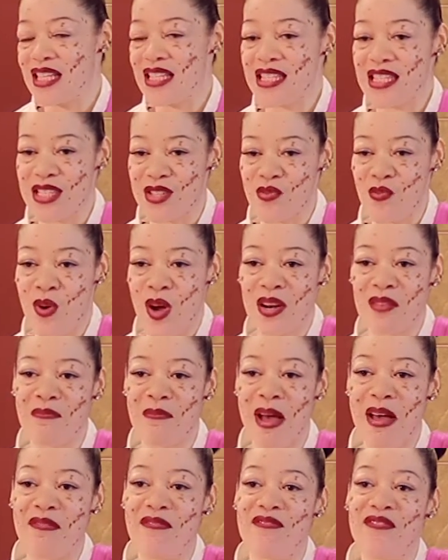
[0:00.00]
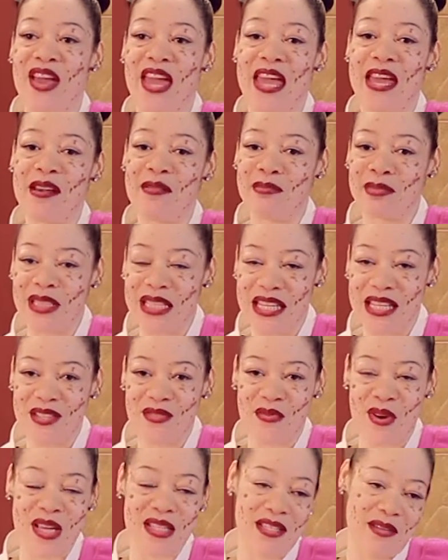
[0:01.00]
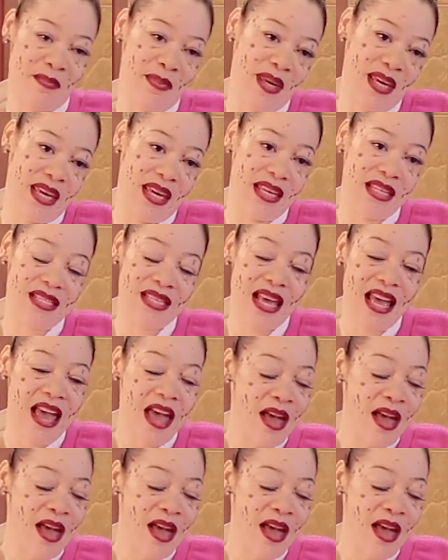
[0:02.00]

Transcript: This is one of my family's recipes.